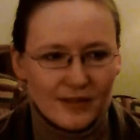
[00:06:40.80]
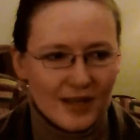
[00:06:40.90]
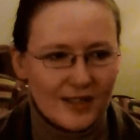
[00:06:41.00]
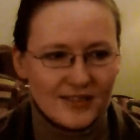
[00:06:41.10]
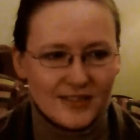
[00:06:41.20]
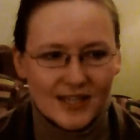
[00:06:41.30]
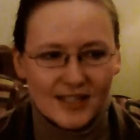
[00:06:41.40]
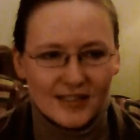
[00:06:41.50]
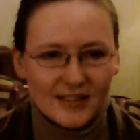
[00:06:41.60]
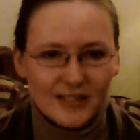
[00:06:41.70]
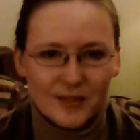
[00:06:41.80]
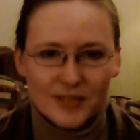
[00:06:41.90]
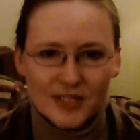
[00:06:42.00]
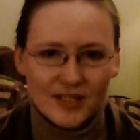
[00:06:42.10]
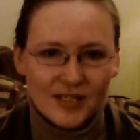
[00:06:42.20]
I'd say nine
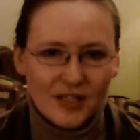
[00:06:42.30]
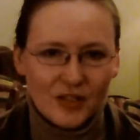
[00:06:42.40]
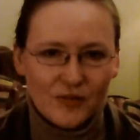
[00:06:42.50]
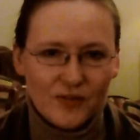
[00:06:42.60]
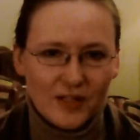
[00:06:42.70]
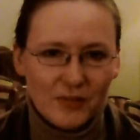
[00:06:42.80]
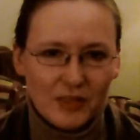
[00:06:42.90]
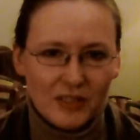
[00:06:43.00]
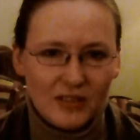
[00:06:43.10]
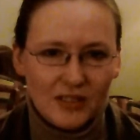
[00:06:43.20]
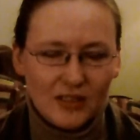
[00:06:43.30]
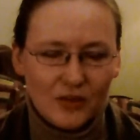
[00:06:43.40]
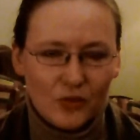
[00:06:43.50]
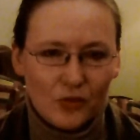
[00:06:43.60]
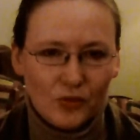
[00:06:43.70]
times out of ten you'd find me in, in
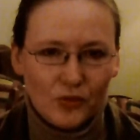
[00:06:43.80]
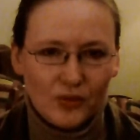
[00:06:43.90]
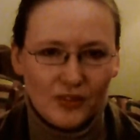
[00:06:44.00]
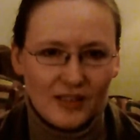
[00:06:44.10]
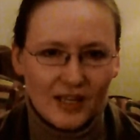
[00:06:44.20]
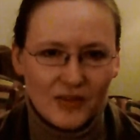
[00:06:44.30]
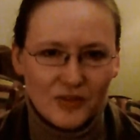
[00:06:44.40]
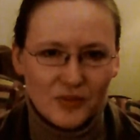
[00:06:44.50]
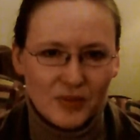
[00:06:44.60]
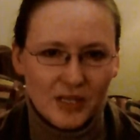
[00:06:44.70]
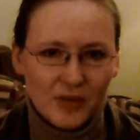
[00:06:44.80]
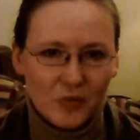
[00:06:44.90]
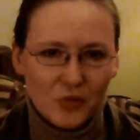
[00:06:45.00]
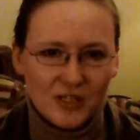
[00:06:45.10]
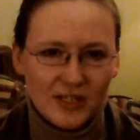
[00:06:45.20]
a corner in the house reading
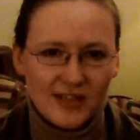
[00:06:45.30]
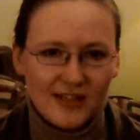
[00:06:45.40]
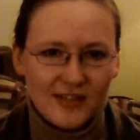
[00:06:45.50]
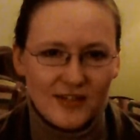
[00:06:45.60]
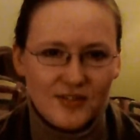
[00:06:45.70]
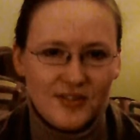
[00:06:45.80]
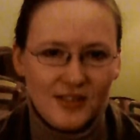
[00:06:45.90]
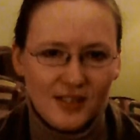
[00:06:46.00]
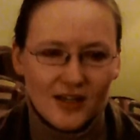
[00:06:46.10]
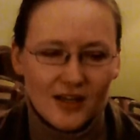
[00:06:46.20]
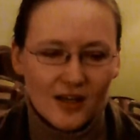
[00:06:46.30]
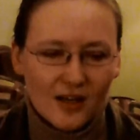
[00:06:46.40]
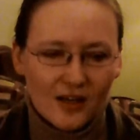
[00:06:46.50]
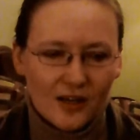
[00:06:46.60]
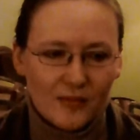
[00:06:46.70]
more than anything else.
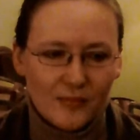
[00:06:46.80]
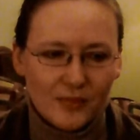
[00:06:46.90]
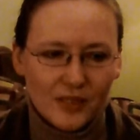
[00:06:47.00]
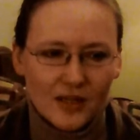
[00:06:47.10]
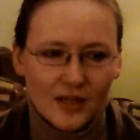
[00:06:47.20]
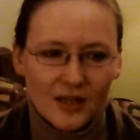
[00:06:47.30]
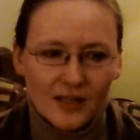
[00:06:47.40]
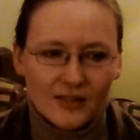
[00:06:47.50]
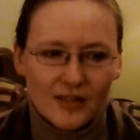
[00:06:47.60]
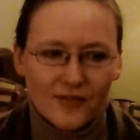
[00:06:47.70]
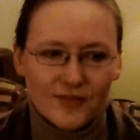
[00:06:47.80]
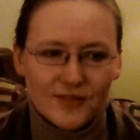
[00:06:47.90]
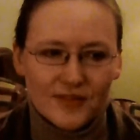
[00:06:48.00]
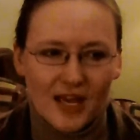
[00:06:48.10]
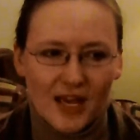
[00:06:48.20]
Um,
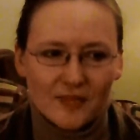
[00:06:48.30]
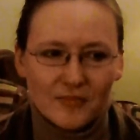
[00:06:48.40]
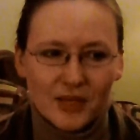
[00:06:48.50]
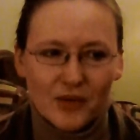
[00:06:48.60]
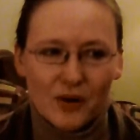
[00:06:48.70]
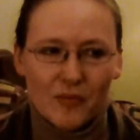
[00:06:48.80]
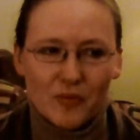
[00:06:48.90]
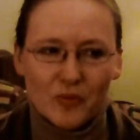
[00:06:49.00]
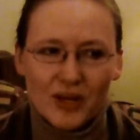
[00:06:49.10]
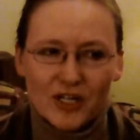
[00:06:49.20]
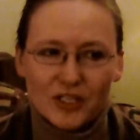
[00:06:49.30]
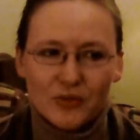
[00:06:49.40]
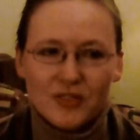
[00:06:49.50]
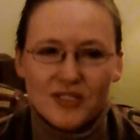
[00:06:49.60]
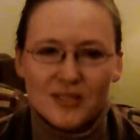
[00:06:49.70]
enough that my grandmother actually
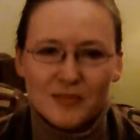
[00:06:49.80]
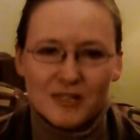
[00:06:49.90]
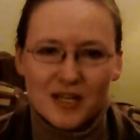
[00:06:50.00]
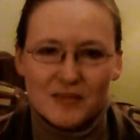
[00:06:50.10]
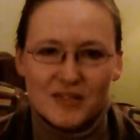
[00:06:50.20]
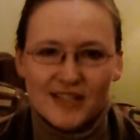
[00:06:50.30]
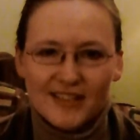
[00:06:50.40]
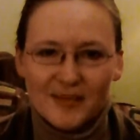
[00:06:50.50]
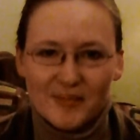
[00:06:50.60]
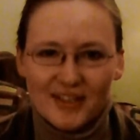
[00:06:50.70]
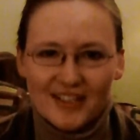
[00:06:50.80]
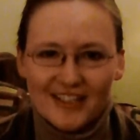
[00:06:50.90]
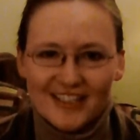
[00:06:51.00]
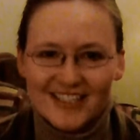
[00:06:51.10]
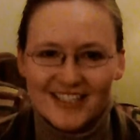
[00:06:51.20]
would sometimes yell at me that
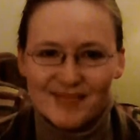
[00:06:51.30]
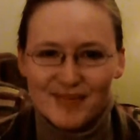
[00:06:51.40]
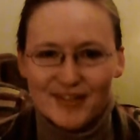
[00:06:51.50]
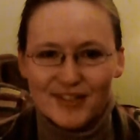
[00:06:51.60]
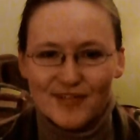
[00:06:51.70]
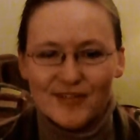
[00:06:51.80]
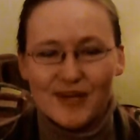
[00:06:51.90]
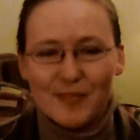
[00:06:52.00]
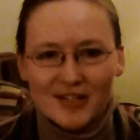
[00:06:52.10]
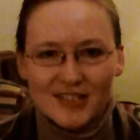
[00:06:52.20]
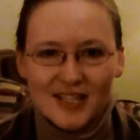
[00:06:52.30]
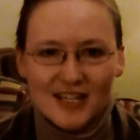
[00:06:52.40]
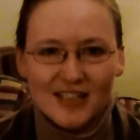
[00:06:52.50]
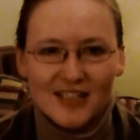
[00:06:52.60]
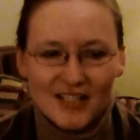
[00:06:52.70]
I didn't spend enough time
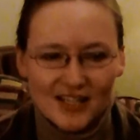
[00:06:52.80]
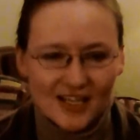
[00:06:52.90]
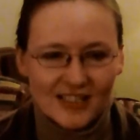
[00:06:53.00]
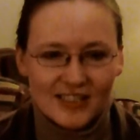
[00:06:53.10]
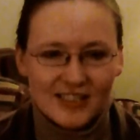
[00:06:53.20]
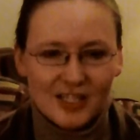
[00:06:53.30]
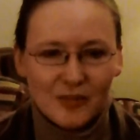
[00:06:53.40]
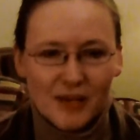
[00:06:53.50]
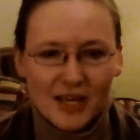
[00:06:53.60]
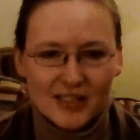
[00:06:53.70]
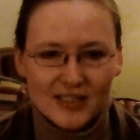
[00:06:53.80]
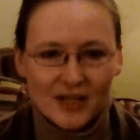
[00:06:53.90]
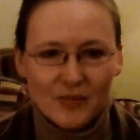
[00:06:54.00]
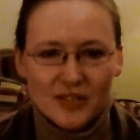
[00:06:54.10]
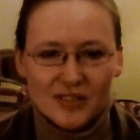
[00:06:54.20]
outside. And I'd yell back
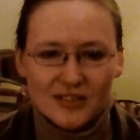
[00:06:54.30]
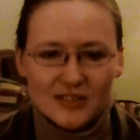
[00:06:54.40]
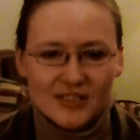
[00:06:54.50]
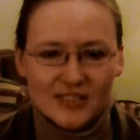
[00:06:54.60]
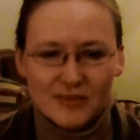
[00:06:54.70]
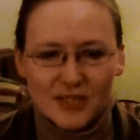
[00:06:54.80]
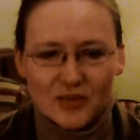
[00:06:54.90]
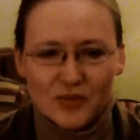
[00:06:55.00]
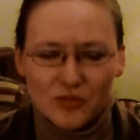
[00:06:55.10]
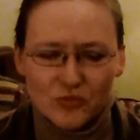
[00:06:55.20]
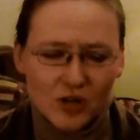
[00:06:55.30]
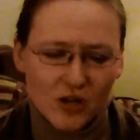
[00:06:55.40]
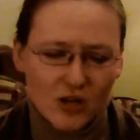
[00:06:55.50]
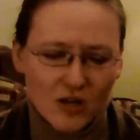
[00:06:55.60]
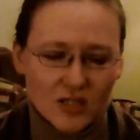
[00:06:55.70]
saying, well, at least I'm not doing
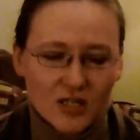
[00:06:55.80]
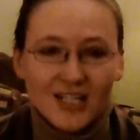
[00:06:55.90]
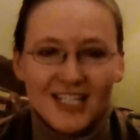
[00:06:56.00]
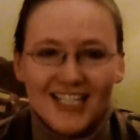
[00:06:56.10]
drugs.